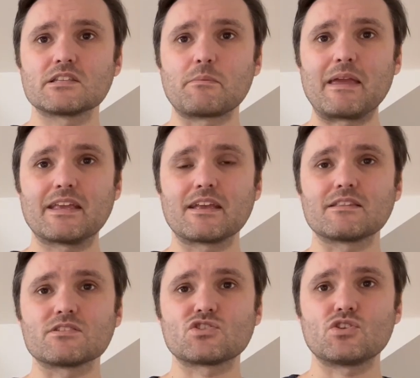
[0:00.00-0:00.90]
to make
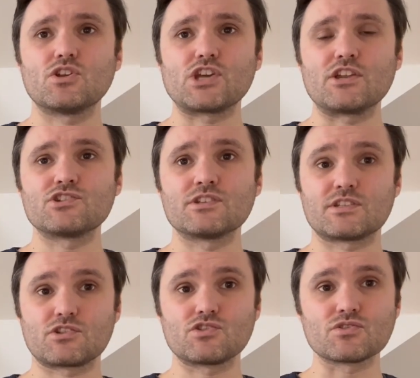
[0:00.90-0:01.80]
it that search engines
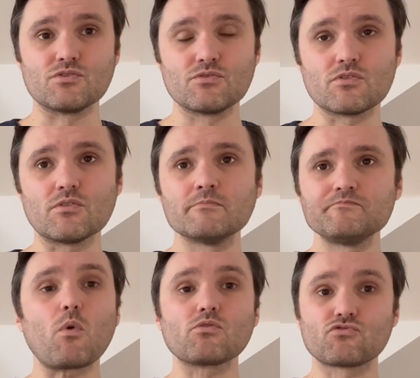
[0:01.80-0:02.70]
such as Google
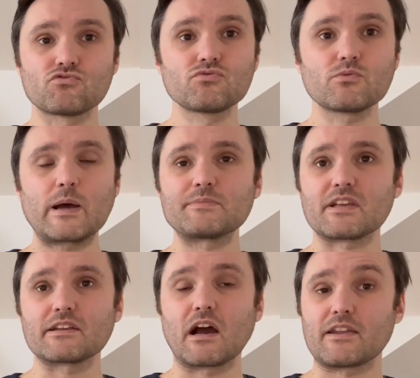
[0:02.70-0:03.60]
won't crawl the
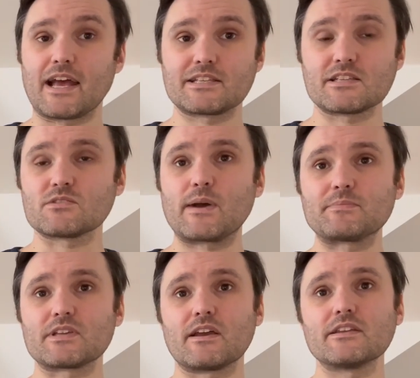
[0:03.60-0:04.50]
website, can't access the
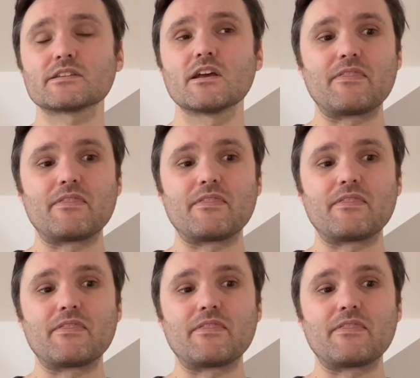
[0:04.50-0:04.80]
website,